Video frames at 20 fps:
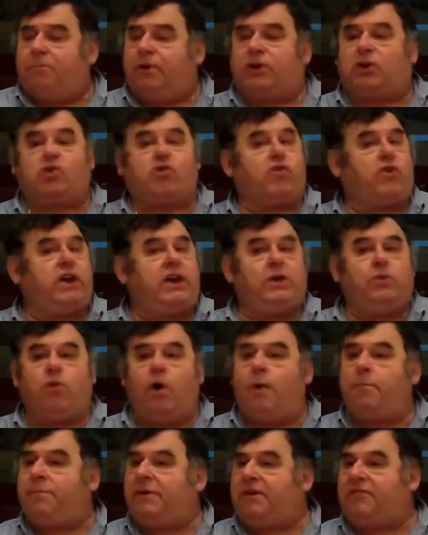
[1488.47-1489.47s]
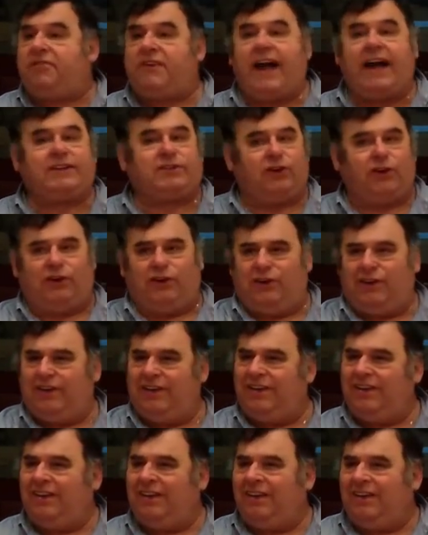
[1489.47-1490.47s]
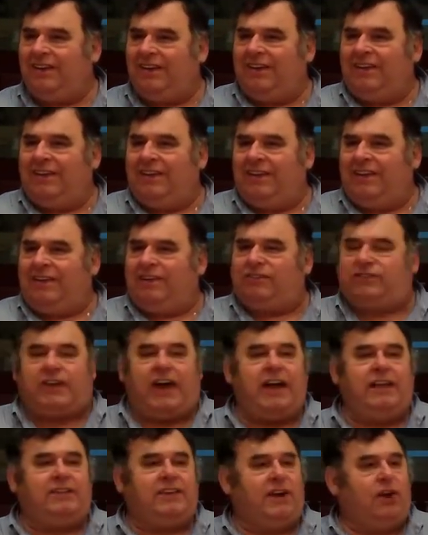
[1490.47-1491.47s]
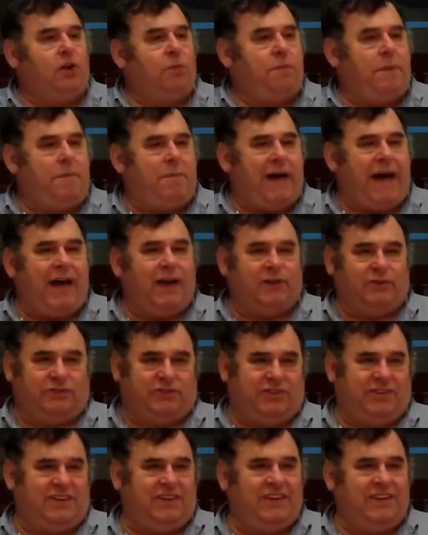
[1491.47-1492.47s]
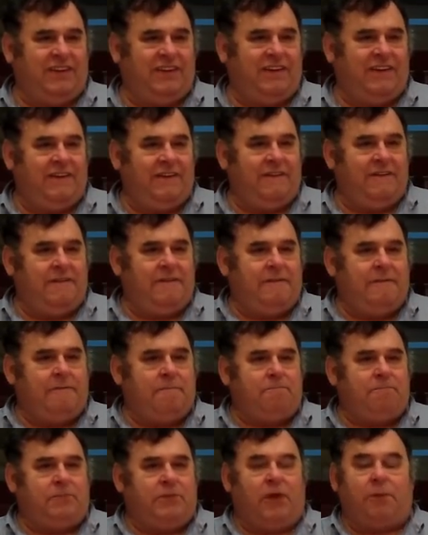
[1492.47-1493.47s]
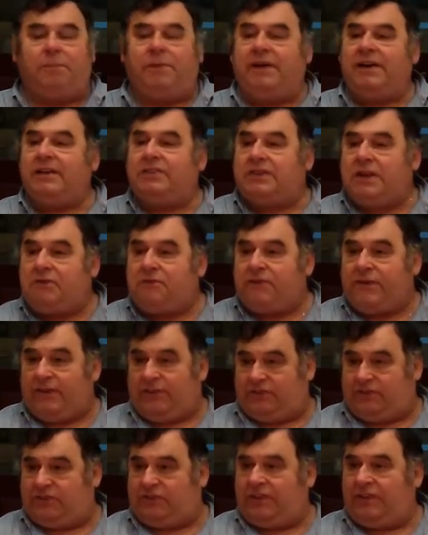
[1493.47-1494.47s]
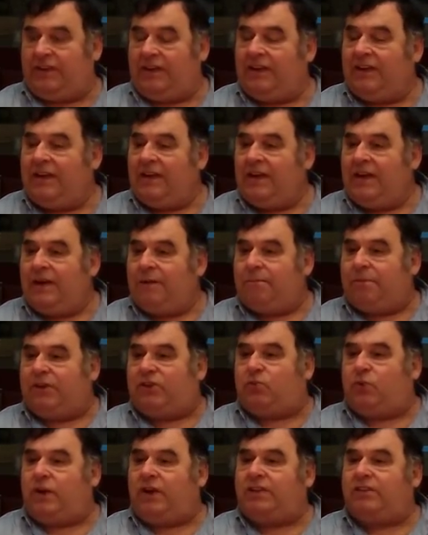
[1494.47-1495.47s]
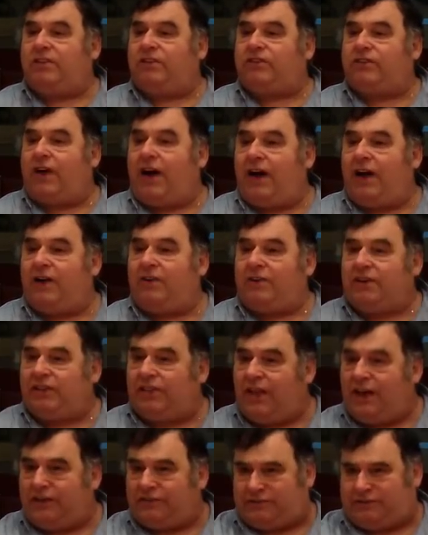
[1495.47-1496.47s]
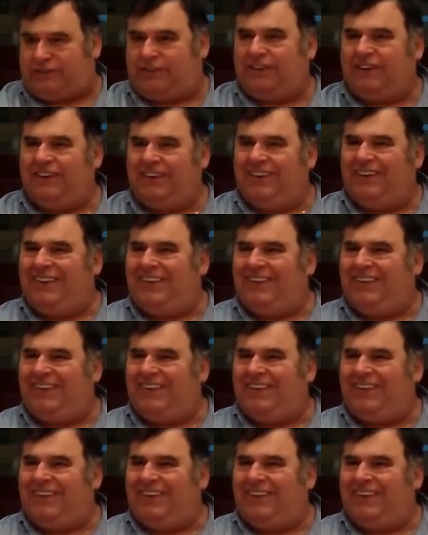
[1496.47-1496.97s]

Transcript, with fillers: But greed won't be a factor. Satan will be bound. There'll be a difference between desire and lust,